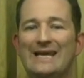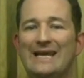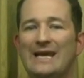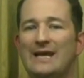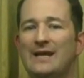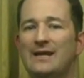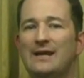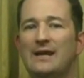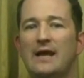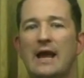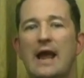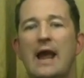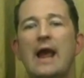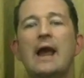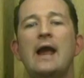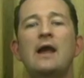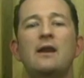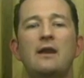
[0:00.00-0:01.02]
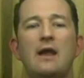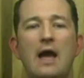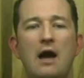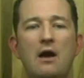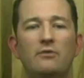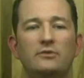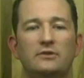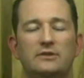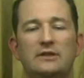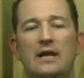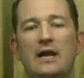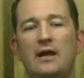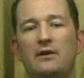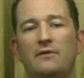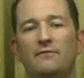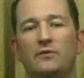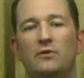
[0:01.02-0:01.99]
in and
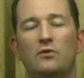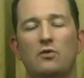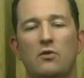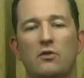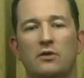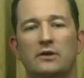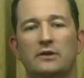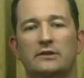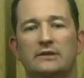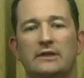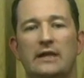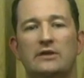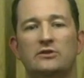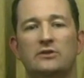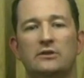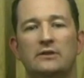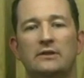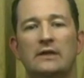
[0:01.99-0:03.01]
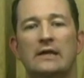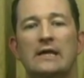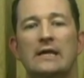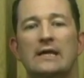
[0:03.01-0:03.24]
outside of your organization